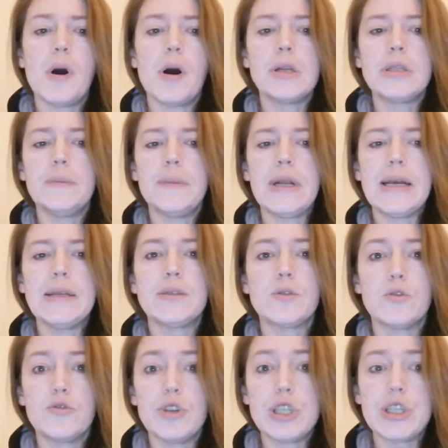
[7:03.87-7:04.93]
martyrdom, at least,
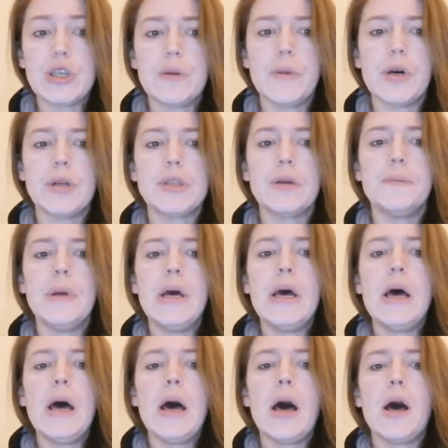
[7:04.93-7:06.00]
or Christian martyrdom.
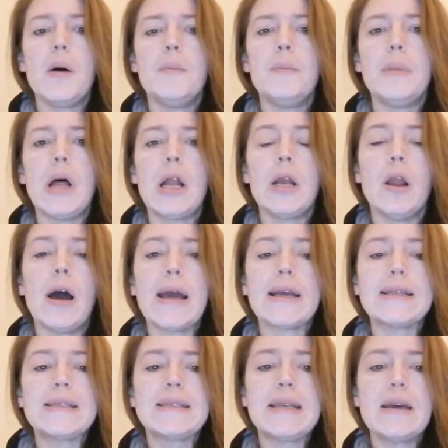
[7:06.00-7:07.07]
Um, like
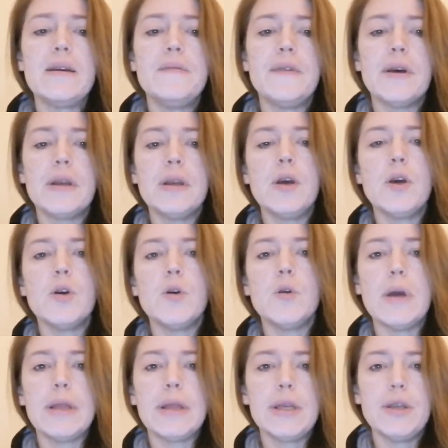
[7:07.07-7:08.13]
Stephen, who
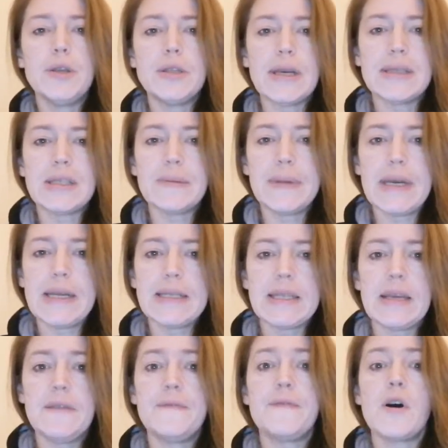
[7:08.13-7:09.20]
in the New Testament is
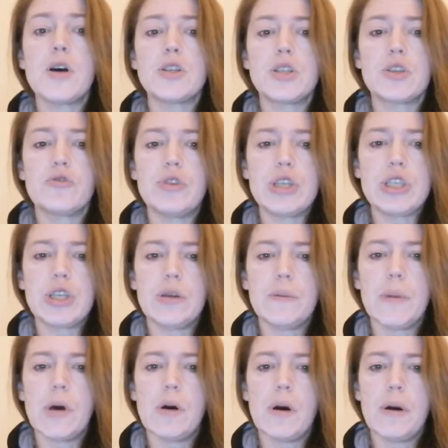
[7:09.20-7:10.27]
the first Christian
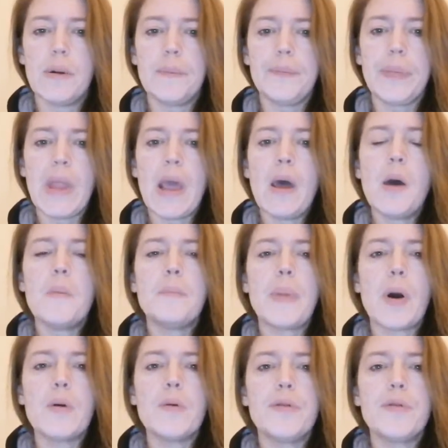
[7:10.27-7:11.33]
martyr,
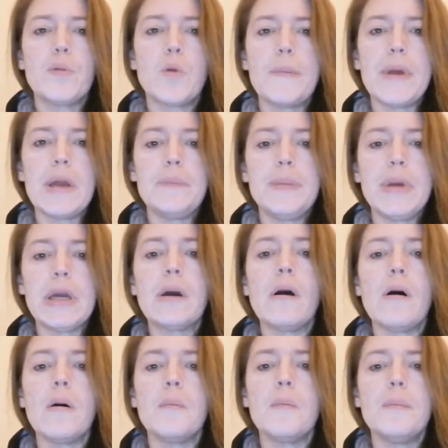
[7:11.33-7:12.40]
both women
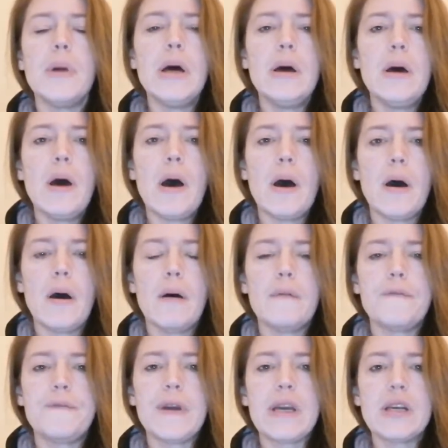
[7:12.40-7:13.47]
become uh,
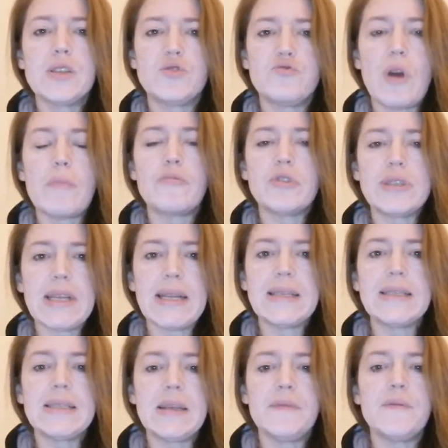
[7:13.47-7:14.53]
figures
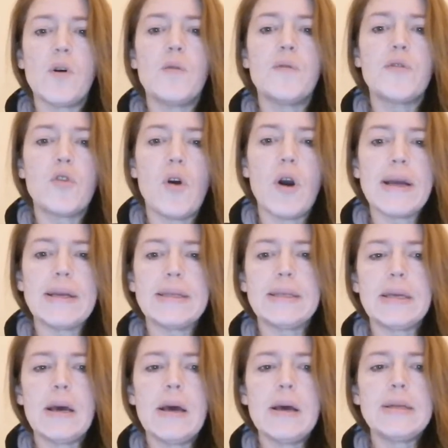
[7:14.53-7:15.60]
representative of Christ.
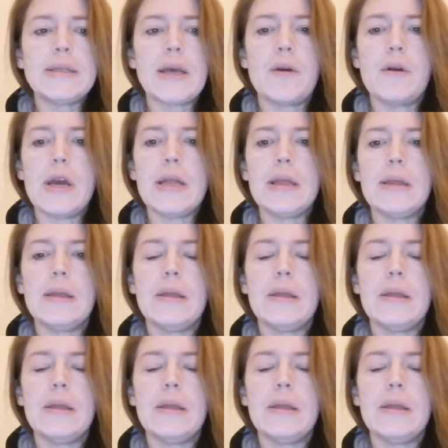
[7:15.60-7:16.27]
So in